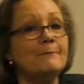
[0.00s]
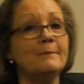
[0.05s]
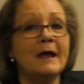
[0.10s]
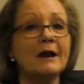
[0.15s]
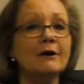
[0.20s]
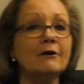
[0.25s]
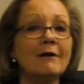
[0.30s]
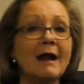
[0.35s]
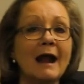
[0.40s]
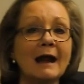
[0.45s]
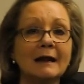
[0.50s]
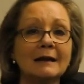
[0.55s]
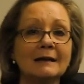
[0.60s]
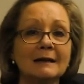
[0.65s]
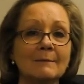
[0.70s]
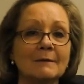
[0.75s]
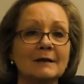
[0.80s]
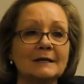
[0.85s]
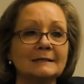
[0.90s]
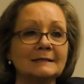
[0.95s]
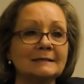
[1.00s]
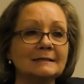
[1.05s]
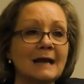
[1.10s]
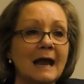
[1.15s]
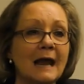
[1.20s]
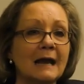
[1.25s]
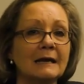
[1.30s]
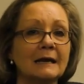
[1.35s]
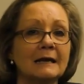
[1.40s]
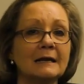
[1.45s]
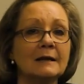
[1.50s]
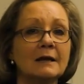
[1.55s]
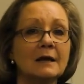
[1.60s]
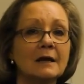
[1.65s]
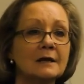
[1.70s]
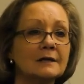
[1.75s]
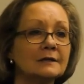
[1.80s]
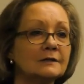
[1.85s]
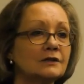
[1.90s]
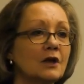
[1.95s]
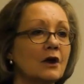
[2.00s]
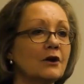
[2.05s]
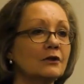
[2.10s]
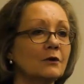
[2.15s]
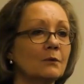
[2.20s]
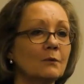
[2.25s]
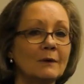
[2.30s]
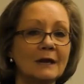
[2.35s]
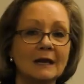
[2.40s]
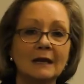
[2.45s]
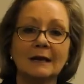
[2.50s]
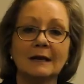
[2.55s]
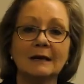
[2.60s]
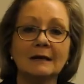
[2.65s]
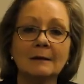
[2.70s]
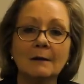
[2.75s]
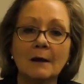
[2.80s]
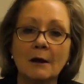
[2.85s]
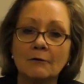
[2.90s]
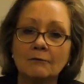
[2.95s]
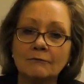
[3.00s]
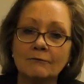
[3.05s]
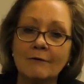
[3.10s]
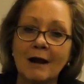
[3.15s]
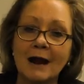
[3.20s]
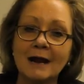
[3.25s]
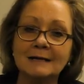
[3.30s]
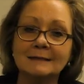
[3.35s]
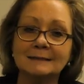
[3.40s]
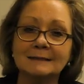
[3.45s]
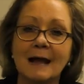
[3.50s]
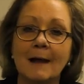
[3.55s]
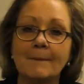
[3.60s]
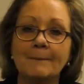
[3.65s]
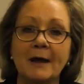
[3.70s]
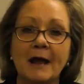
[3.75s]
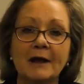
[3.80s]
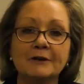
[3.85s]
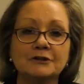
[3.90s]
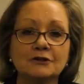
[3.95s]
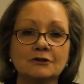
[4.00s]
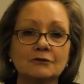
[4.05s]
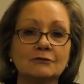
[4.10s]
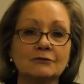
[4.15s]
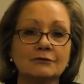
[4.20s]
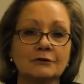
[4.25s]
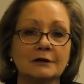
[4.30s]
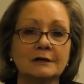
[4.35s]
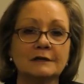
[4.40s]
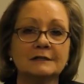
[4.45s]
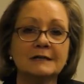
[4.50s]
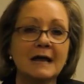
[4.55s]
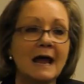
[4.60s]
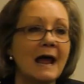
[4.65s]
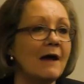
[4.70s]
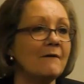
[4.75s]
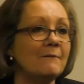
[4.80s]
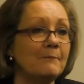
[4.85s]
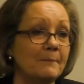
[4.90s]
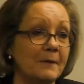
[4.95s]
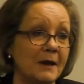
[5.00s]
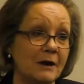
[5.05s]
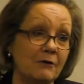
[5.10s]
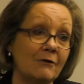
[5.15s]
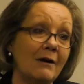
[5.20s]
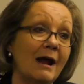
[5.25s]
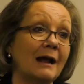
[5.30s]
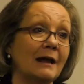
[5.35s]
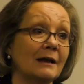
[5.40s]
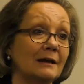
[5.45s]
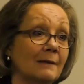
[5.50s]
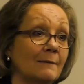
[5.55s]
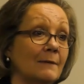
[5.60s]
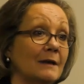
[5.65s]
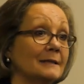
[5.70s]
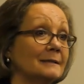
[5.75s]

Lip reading: better academic standing so that we can raise up our children to have better academic